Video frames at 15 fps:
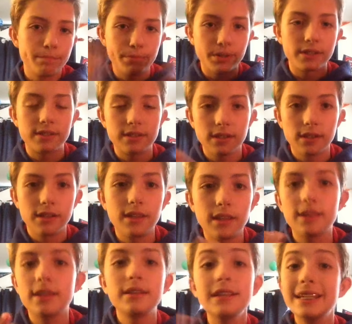But uh, yeah,
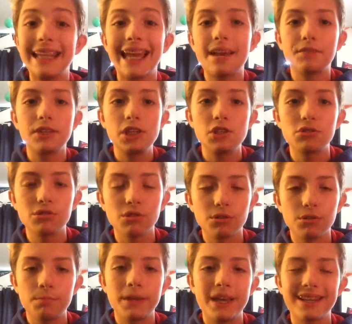they didn't have any
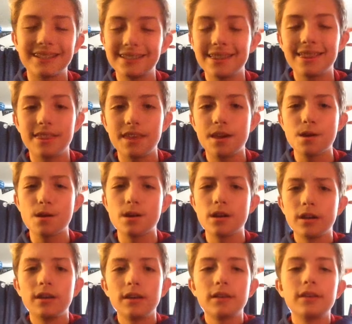starter packs there
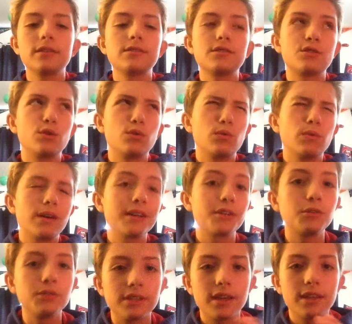so I
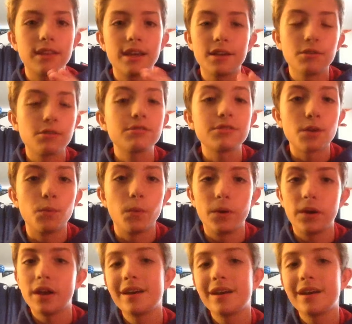couldn't get that, or else I would,